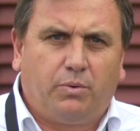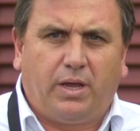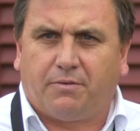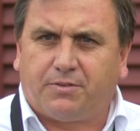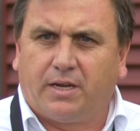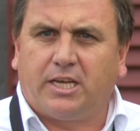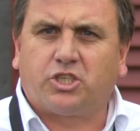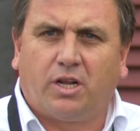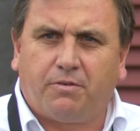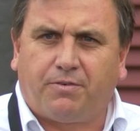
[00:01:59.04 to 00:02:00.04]
We have the
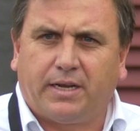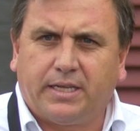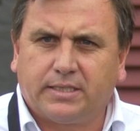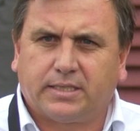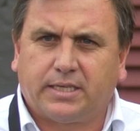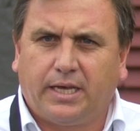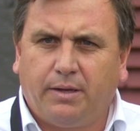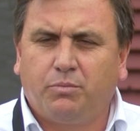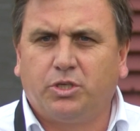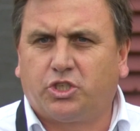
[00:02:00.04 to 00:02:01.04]
national funding
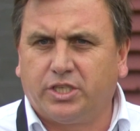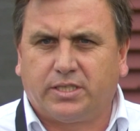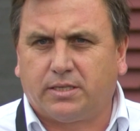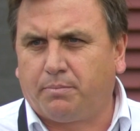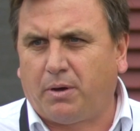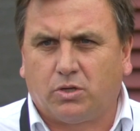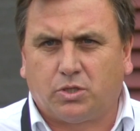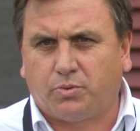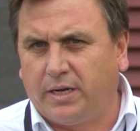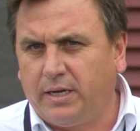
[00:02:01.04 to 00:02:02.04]
scheme, which is
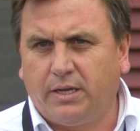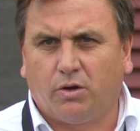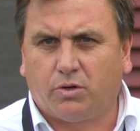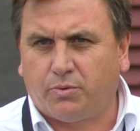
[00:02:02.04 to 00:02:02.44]
about 20 or